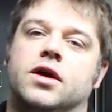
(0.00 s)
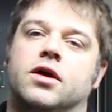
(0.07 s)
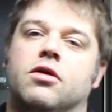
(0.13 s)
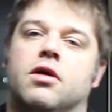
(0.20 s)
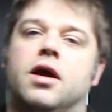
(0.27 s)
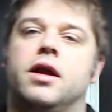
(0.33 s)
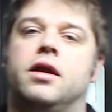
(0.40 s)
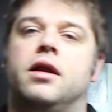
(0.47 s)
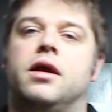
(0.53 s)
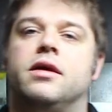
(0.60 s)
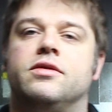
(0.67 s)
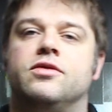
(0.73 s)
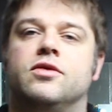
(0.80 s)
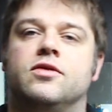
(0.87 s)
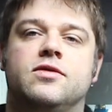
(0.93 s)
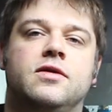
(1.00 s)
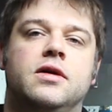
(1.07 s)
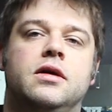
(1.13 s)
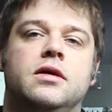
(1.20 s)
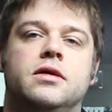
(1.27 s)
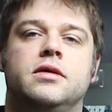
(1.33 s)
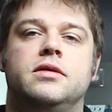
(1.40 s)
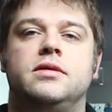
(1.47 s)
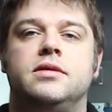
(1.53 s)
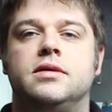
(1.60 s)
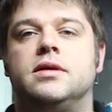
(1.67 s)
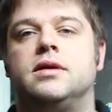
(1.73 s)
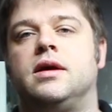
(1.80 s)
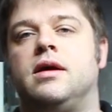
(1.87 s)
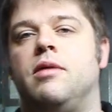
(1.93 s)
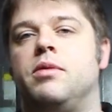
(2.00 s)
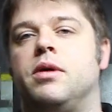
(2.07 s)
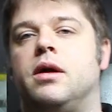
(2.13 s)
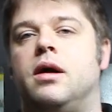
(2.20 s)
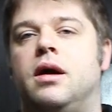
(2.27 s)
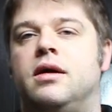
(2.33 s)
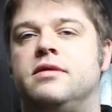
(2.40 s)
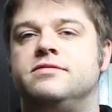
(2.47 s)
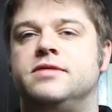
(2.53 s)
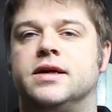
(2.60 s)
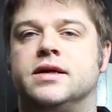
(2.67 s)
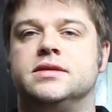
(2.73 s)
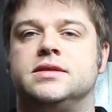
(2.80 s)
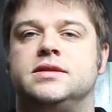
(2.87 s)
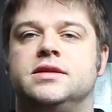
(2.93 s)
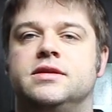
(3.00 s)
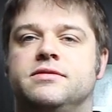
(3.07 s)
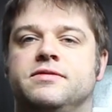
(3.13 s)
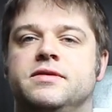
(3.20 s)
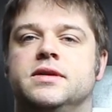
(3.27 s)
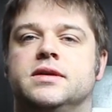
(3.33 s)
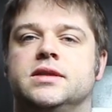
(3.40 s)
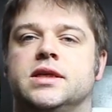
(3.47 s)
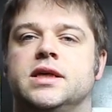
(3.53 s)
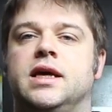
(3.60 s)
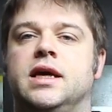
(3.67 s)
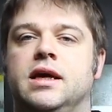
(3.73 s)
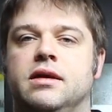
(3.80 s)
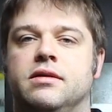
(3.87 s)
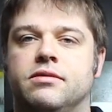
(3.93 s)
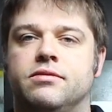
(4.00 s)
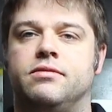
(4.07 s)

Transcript: grinding and the steel coming off. I can still feel the heat